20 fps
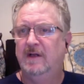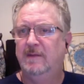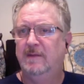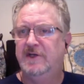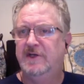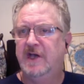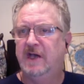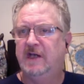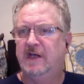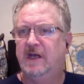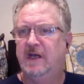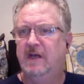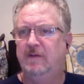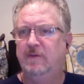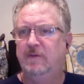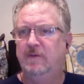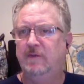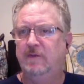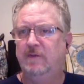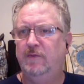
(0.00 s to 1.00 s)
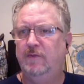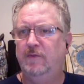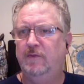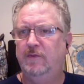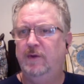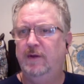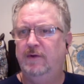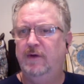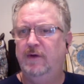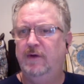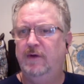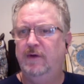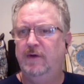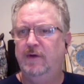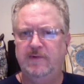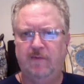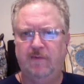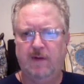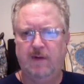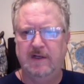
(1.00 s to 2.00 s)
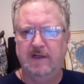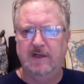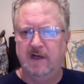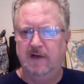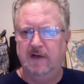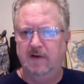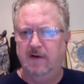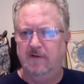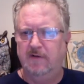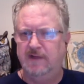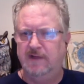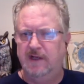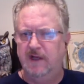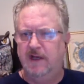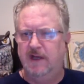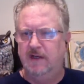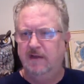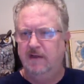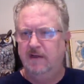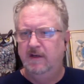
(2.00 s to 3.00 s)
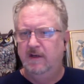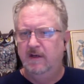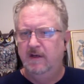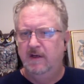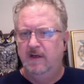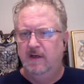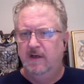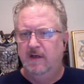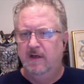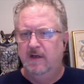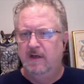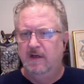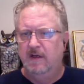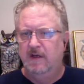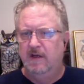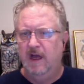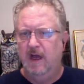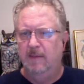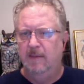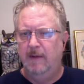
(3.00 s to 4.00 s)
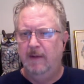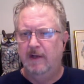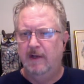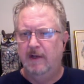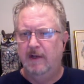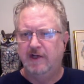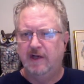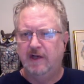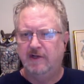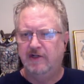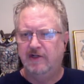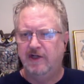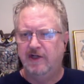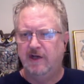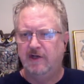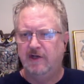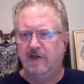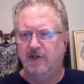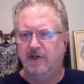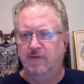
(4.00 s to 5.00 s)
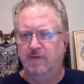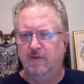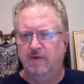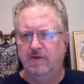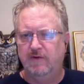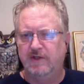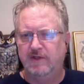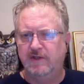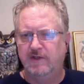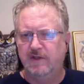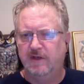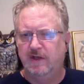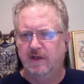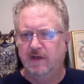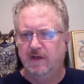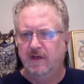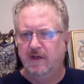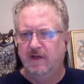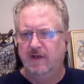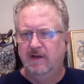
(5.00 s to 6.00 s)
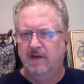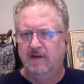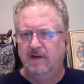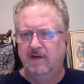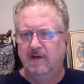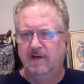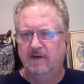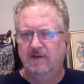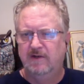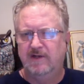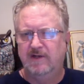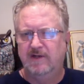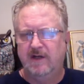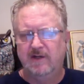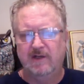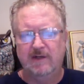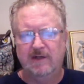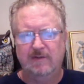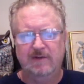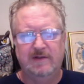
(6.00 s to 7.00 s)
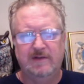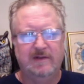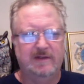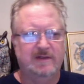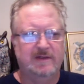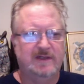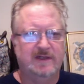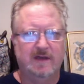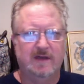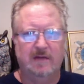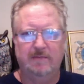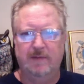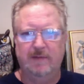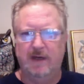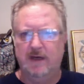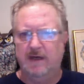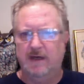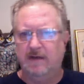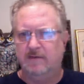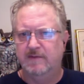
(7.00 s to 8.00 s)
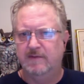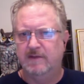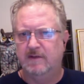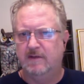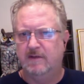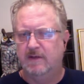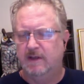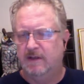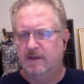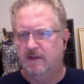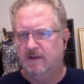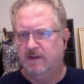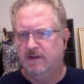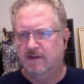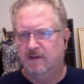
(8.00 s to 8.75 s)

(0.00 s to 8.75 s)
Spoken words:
Let me check in with you guys before I sign off today. How about Chuck Schumer's? Chuck Schumer's a scumbag. I'm sorry.